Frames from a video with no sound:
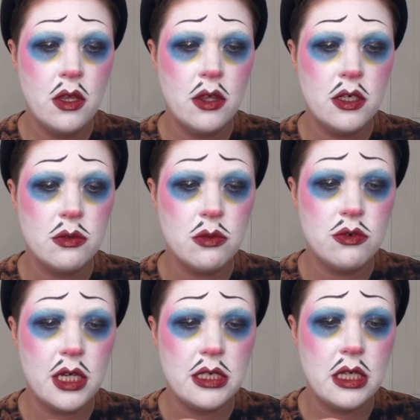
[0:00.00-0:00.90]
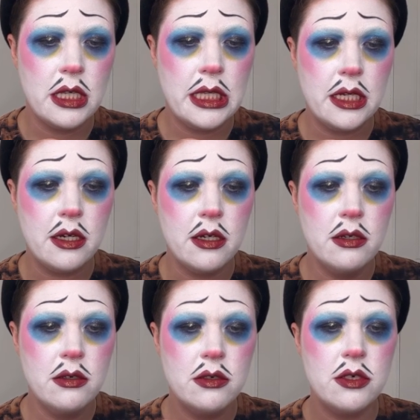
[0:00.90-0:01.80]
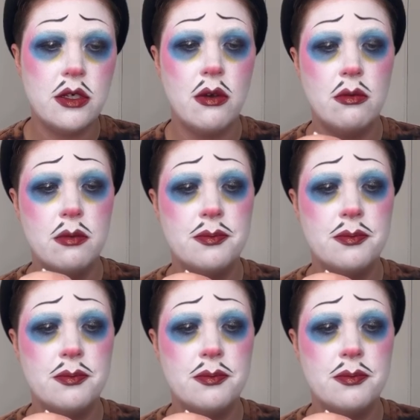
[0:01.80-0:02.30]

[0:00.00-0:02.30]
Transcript: This one dries clear, so